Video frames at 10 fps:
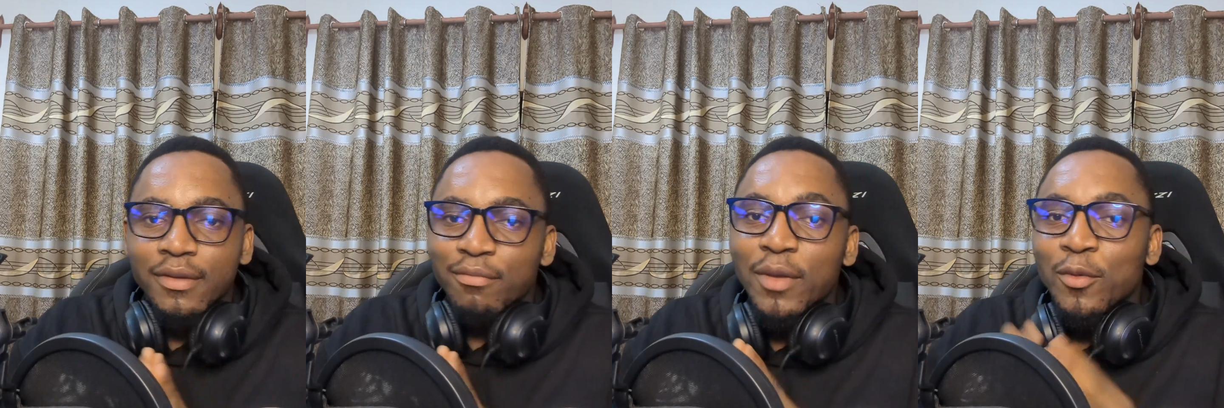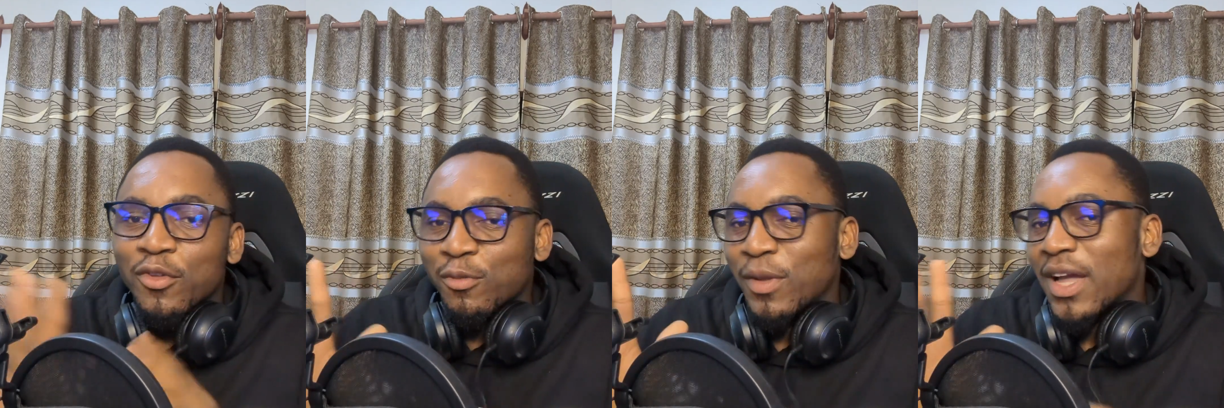Maybe we'll
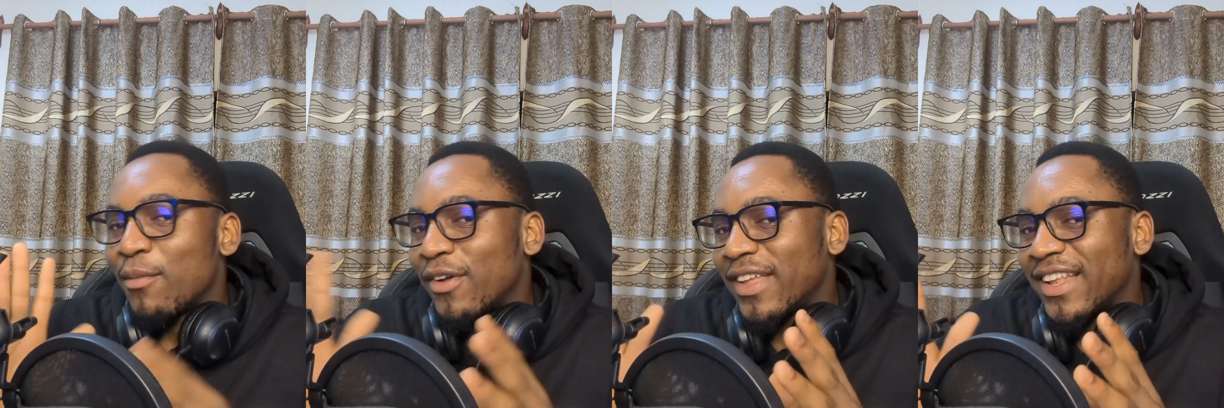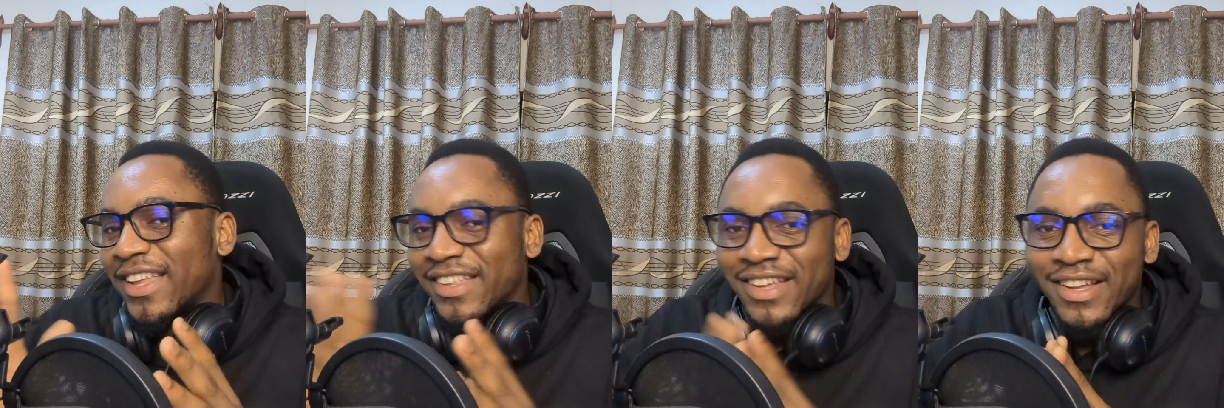speak about that
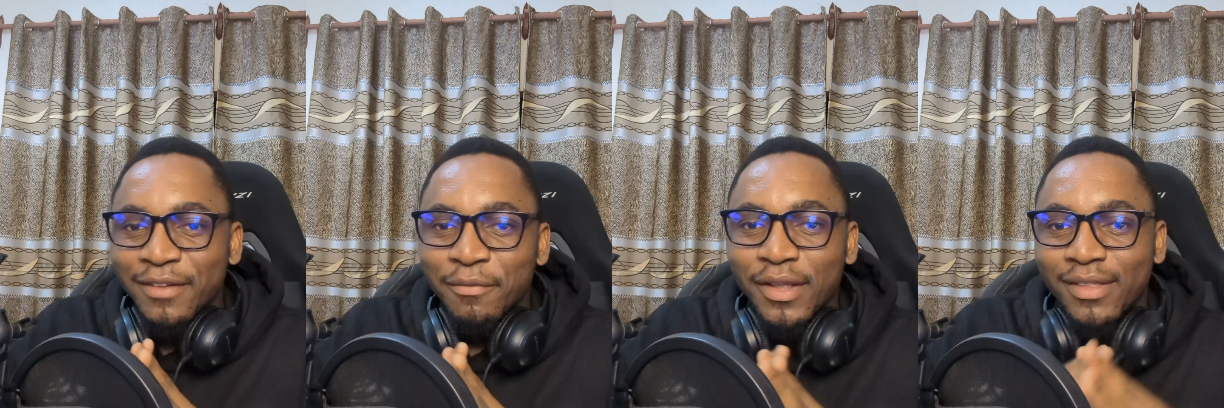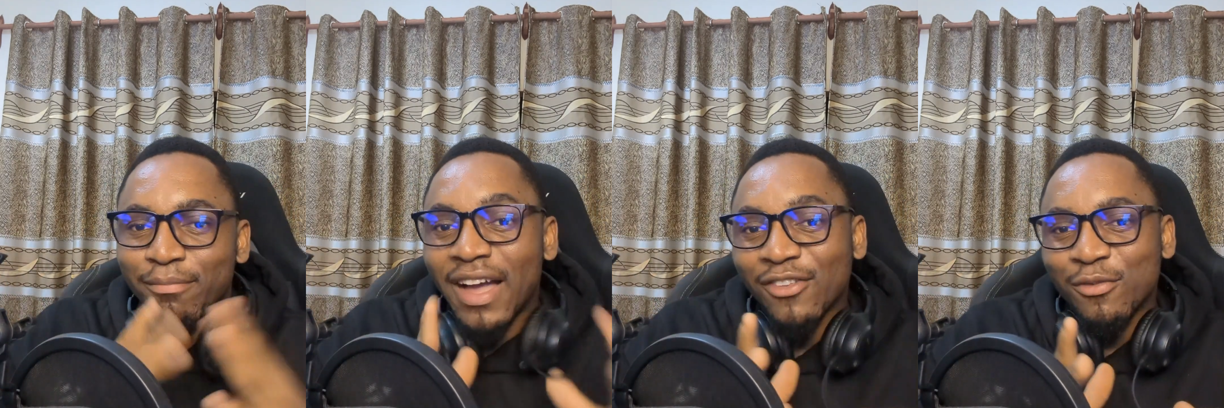later, but
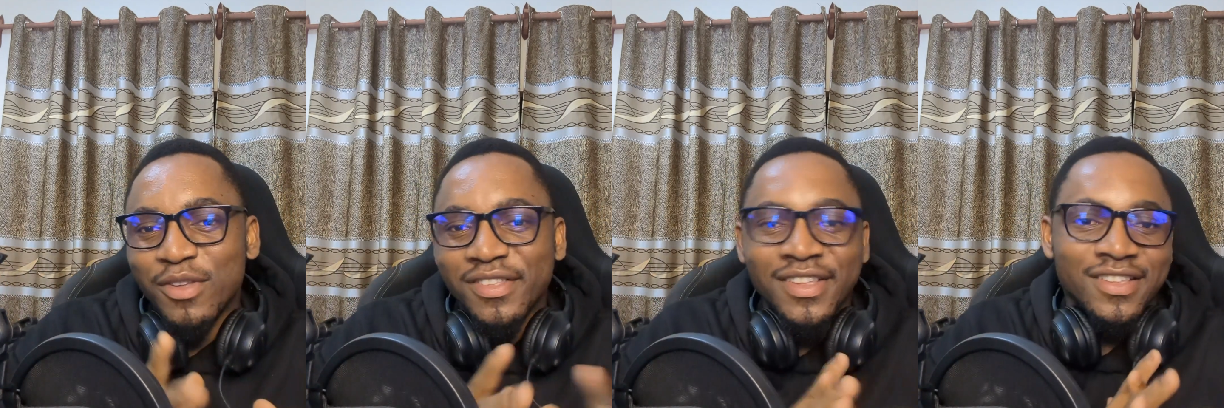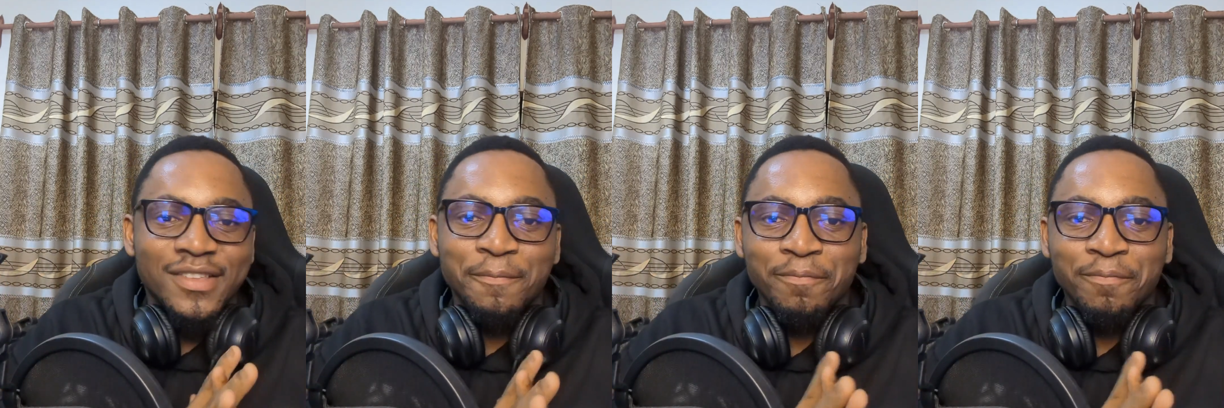back to business.